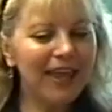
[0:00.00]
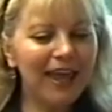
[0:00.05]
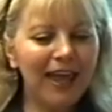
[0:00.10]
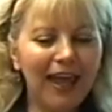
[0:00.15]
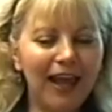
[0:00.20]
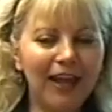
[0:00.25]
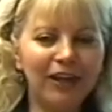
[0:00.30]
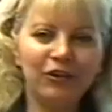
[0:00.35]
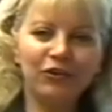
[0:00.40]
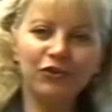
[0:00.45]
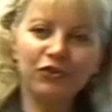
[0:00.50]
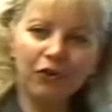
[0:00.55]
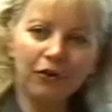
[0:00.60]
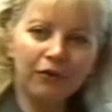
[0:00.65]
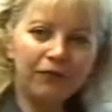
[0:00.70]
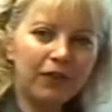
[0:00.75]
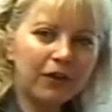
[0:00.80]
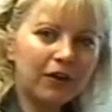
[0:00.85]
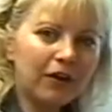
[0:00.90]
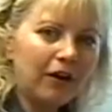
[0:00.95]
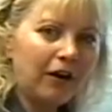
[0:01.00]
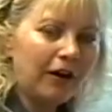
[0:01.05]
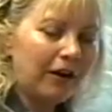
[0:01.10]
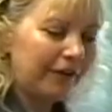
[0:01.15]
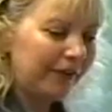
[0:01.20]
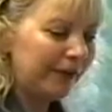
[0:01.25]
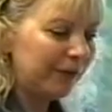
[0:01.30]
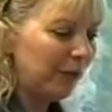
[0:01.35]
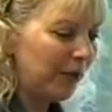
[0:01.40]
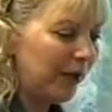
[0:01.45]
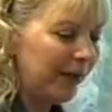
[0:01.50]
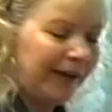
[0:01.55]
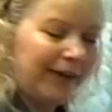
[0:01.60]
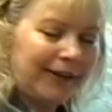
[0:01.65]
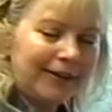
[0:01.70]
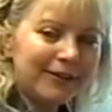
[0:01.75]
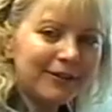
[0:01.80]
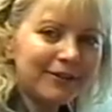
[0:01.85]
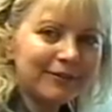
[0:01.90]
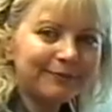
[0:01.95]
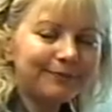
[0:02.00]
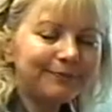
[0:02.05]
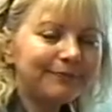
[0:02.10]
and you drove the car in one end,